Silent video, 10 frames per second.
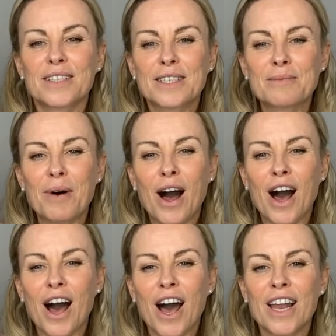
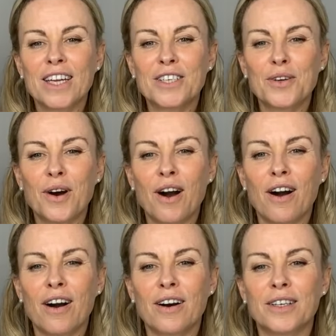Smile into your
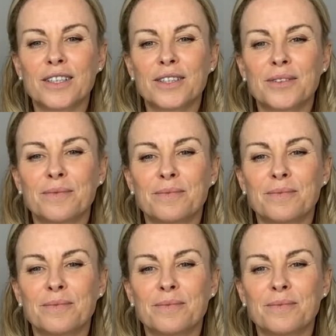heart.